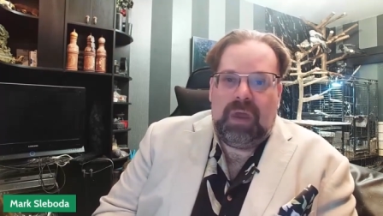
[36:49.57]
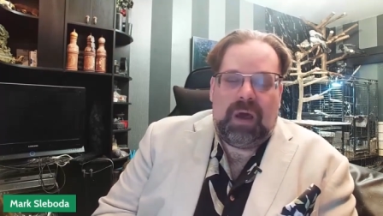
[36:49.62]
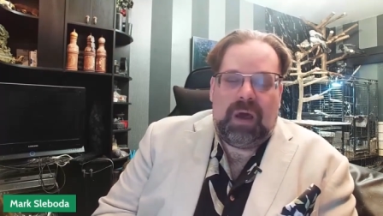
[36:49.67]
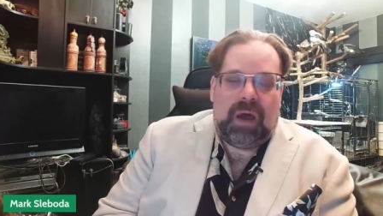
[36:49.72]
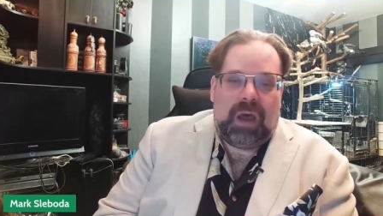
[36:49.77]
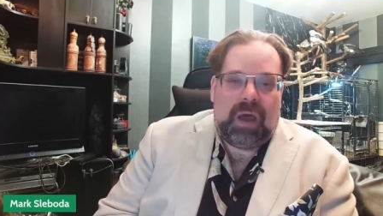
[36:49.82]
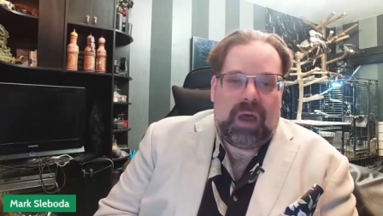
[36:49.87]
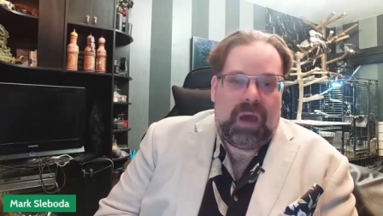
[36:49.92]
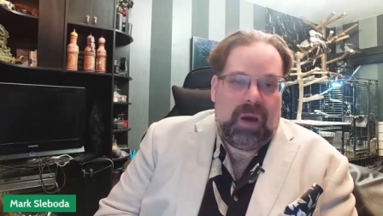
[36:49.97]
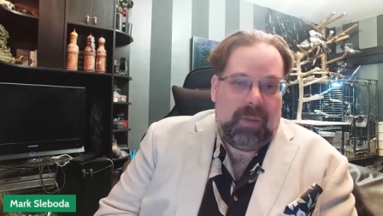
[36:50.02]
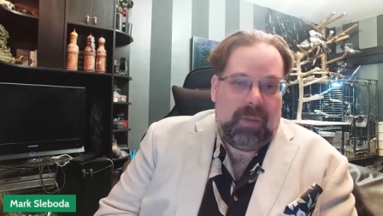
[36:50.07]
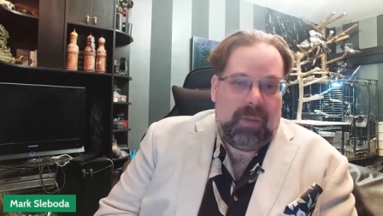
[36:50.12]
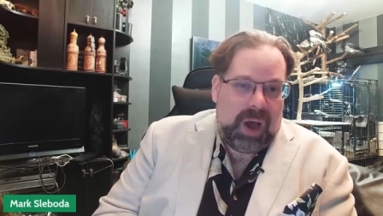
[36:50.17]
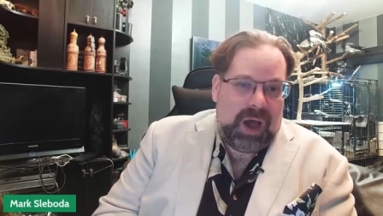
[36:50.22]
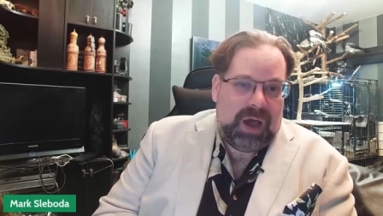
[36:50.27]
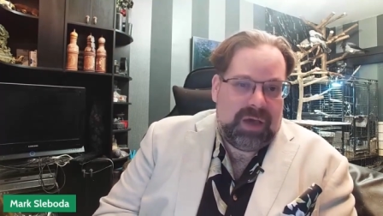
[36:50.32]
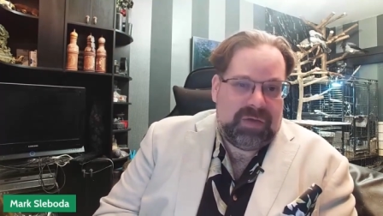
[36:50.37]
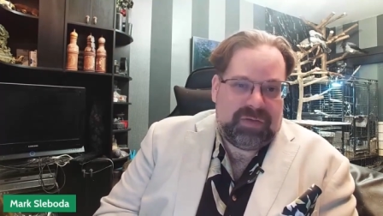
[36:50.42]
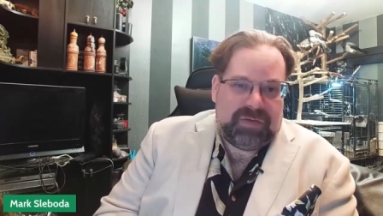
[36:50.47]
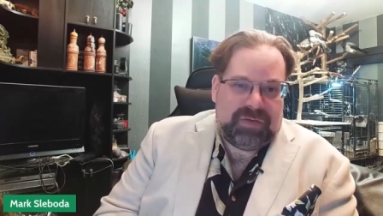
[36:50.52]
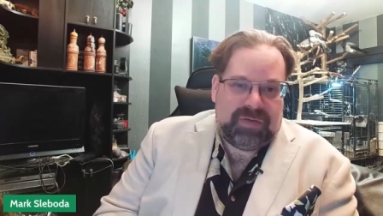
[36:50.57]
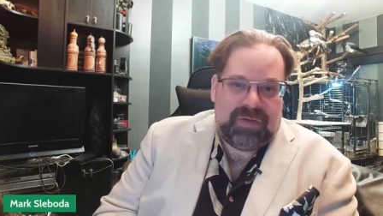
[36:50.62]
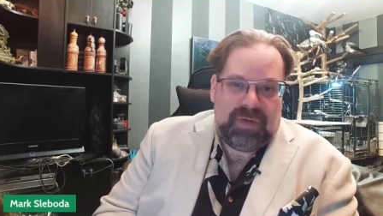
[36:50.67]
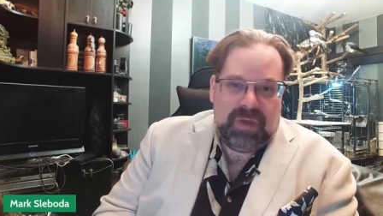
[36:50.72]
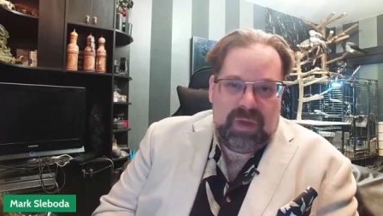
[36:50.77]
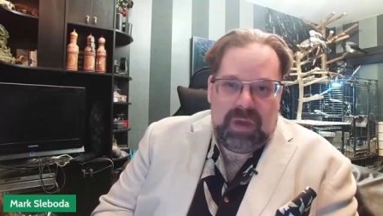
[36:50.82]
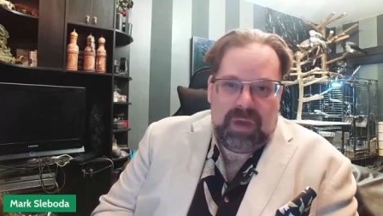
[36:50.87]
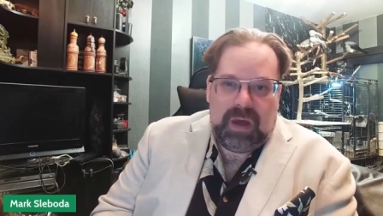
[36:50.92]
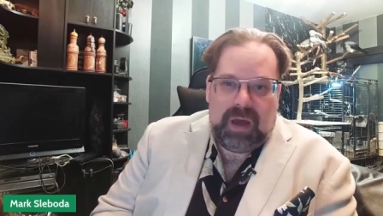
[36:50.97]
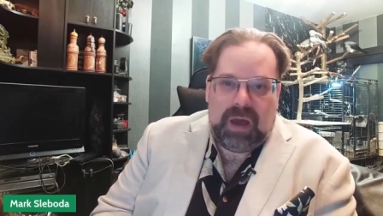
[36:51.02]
uh, Hamas
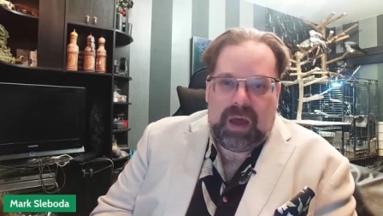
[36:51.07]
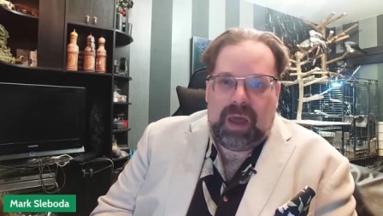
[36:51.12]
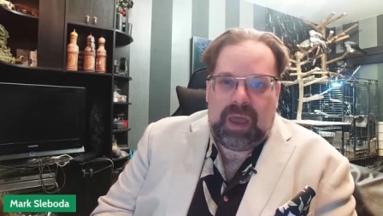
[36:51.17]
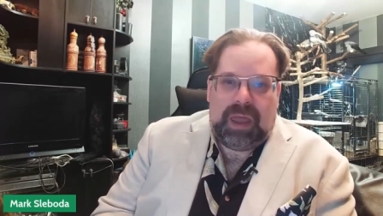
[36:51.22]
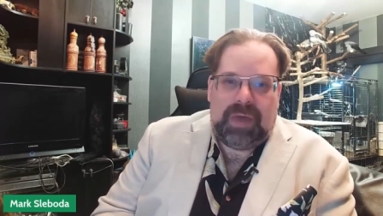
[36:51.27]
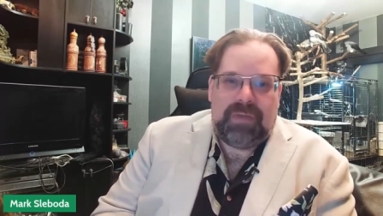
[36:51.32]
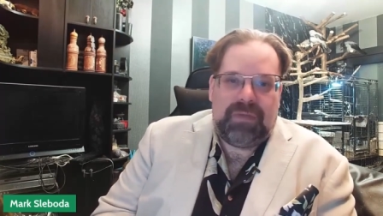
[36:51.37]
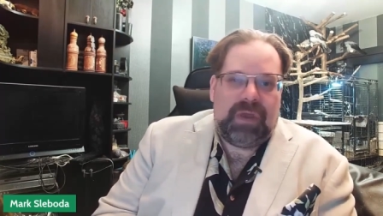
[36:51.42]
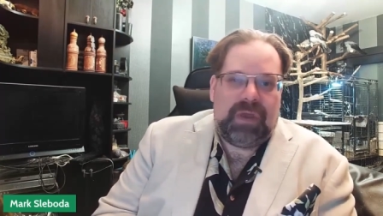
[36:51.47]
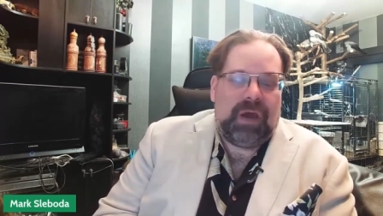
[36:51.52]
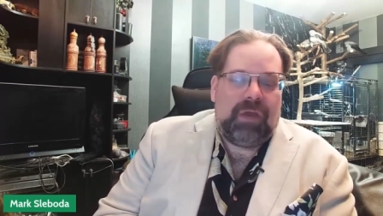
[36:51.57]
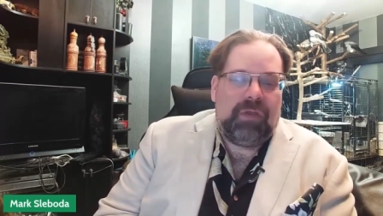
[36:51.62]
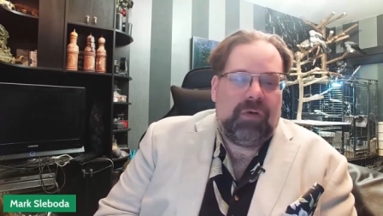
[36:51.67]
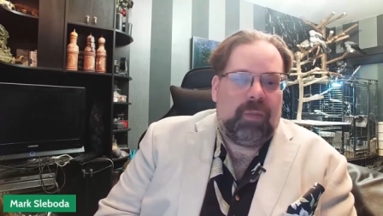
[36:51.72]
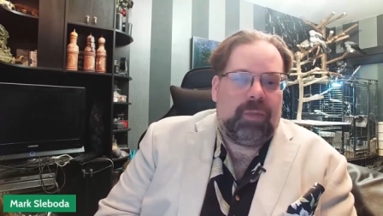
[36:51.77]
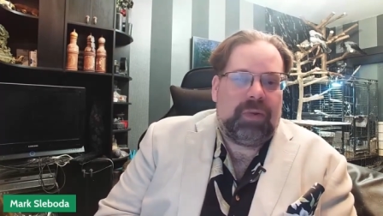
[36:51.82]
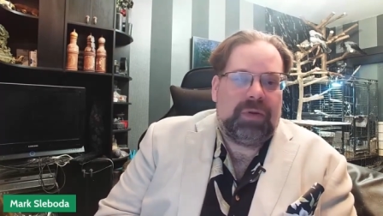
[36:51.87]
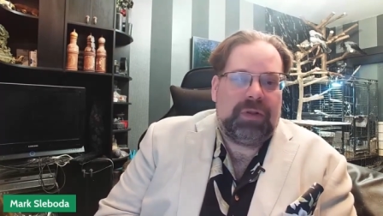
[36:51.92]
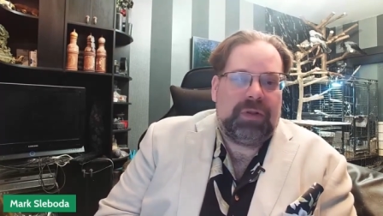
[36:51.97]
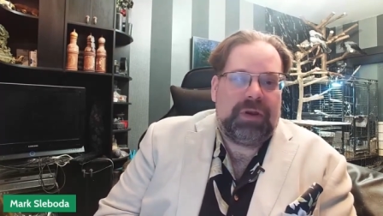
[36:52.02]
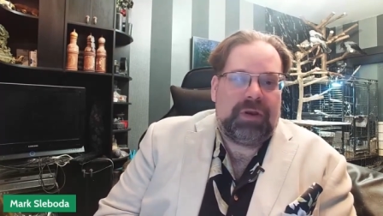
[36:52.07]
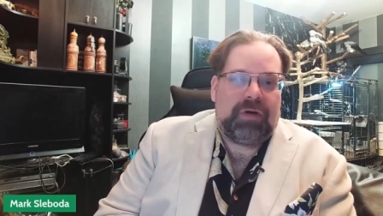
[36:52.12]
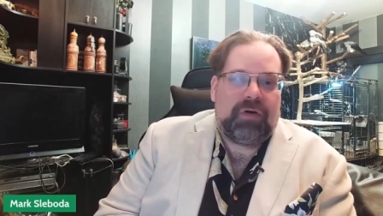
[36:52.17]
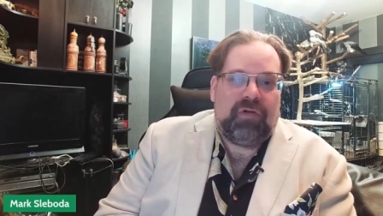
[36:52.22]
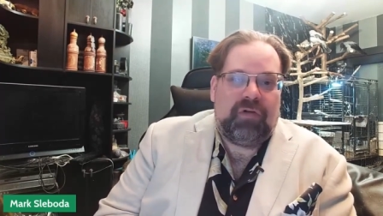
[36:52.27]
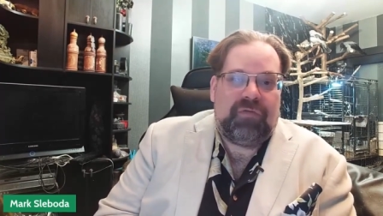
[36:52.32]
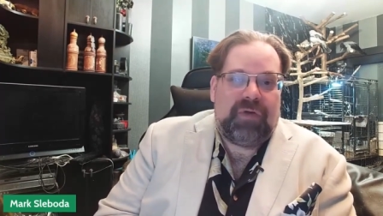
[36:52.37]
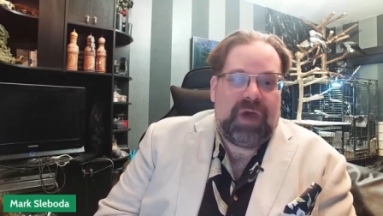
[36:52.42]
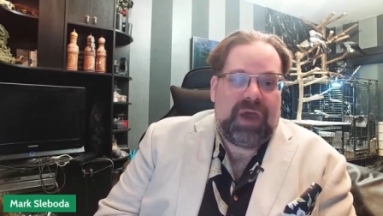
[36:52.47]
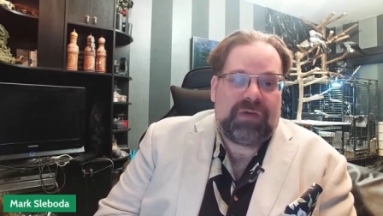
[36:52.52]
uh, and the other
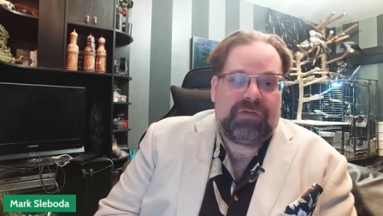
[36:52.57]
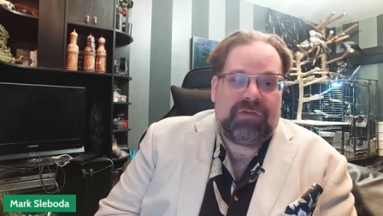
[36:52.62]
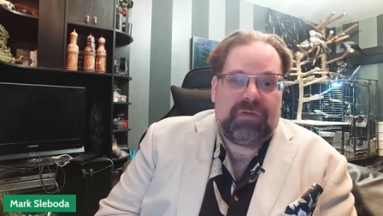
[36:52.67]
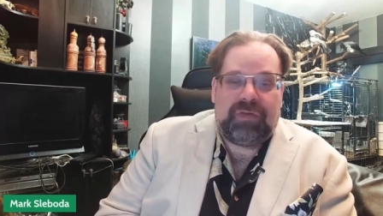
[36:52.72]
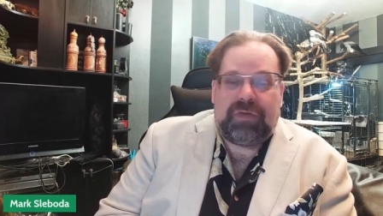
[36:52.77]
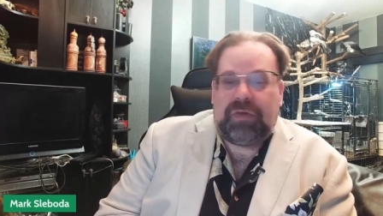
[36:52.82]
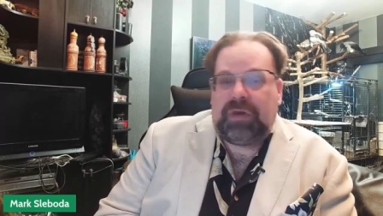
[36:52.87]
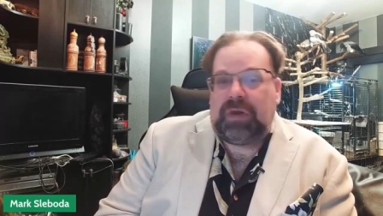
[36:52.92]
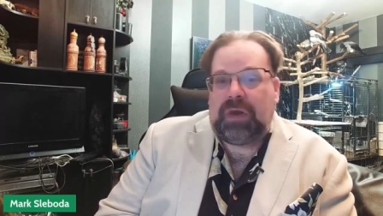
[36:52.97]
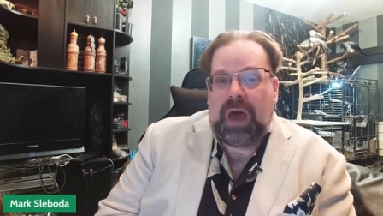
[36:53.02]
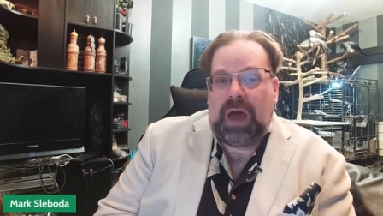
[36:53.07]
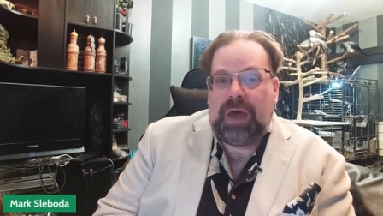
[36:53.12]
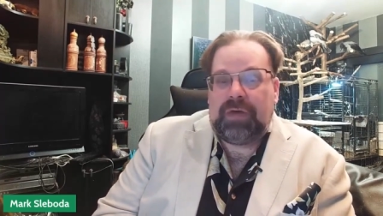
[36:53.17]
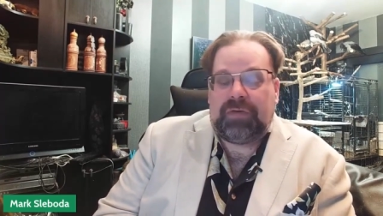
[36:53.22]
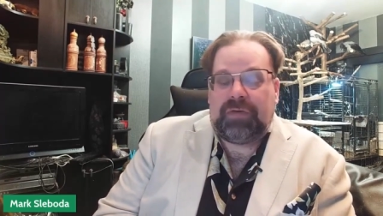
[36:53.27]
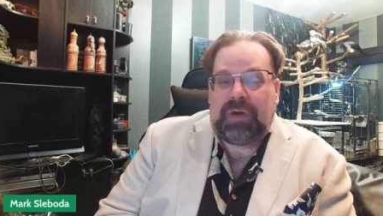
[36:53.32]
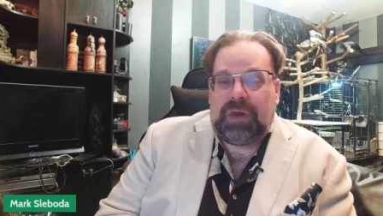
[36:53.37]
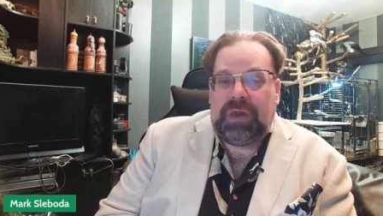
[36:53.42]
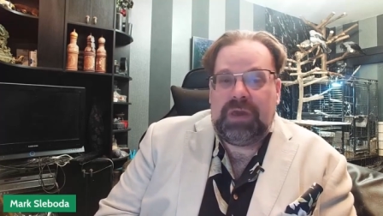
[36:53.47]
political factions in Gaza.